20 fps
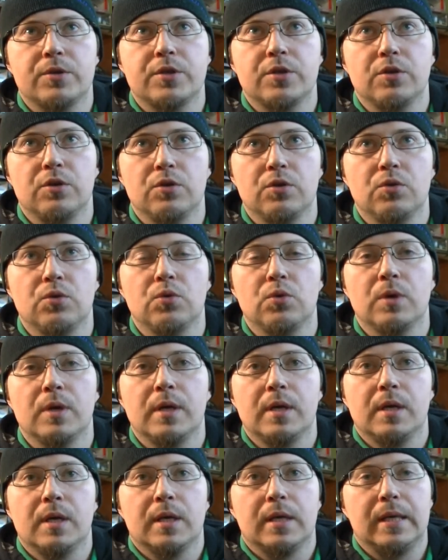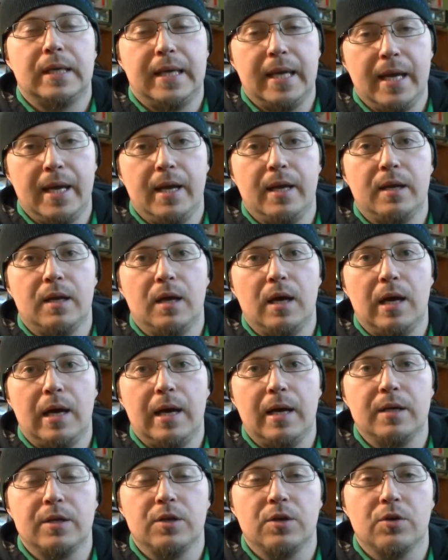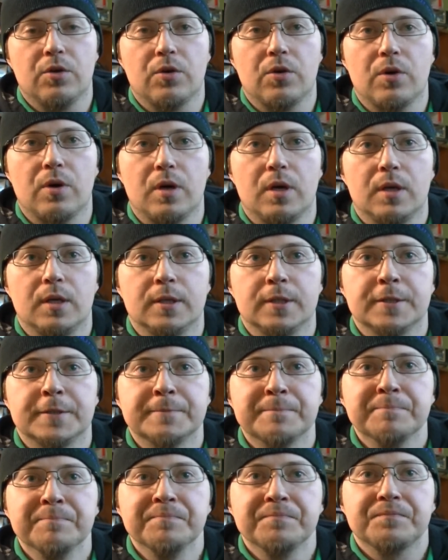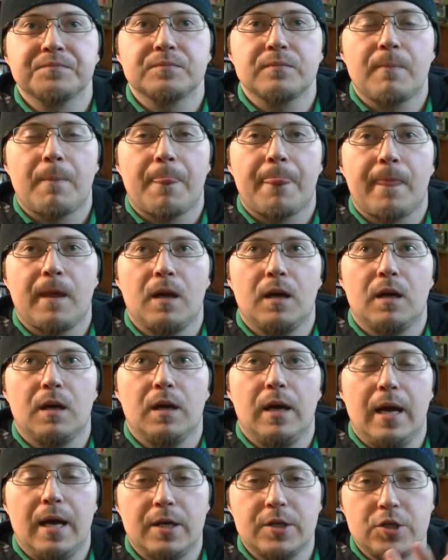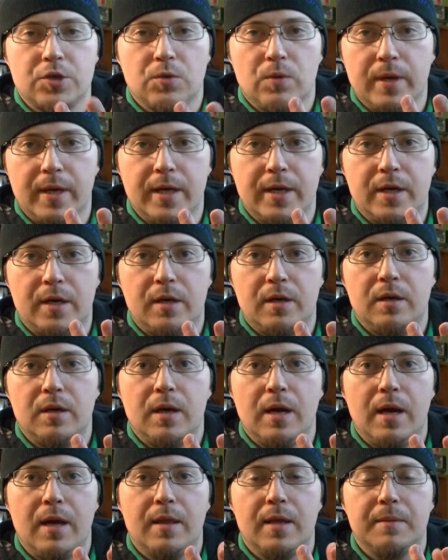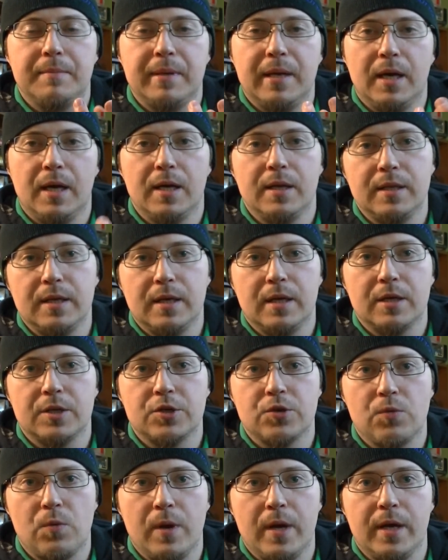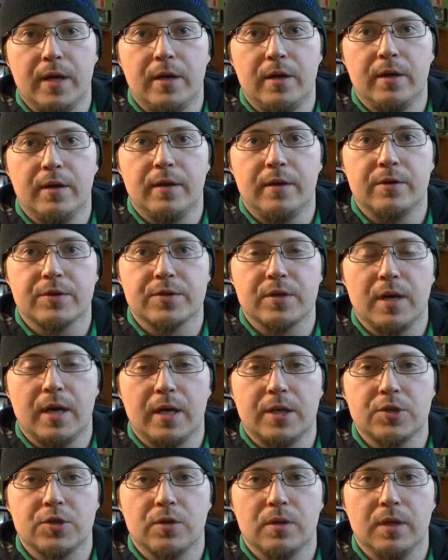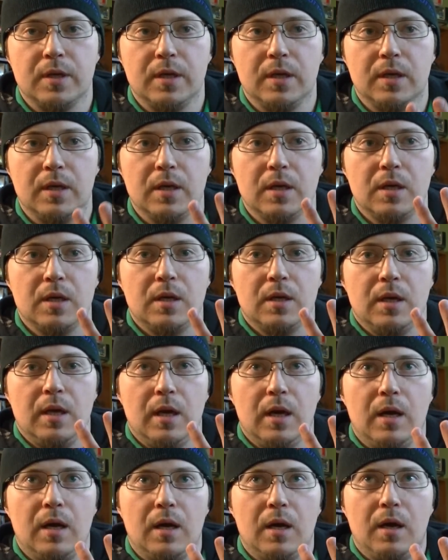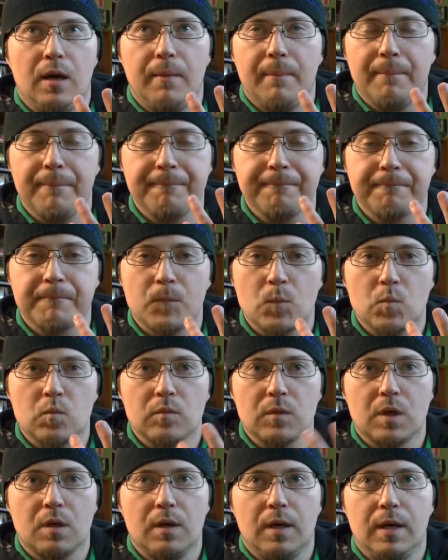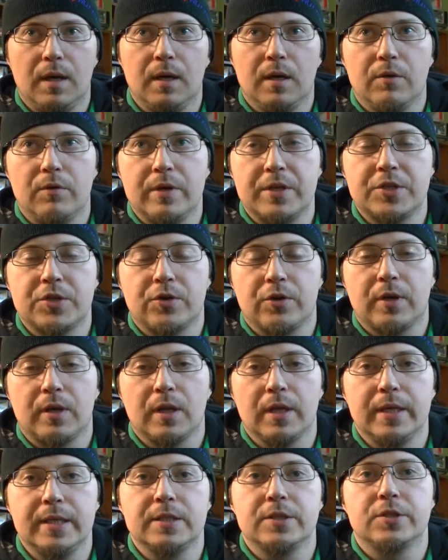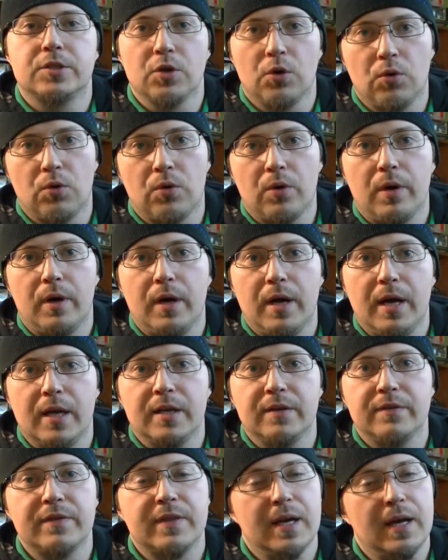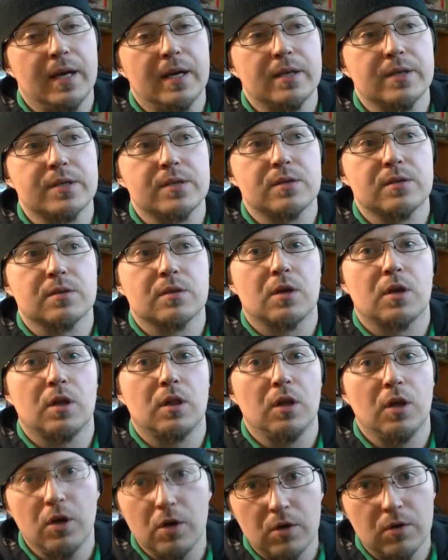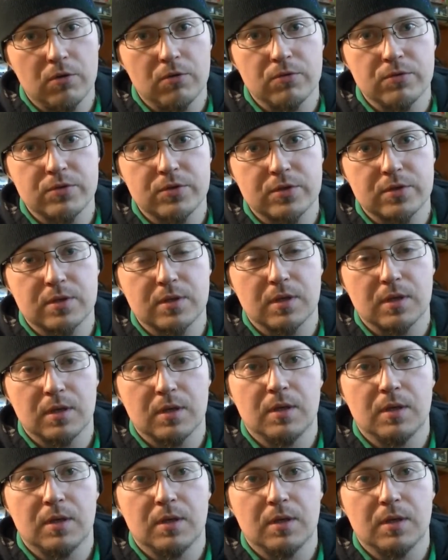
to get at your actuator, and then behind the actuator there's actually a recirculate door, and if that is closed,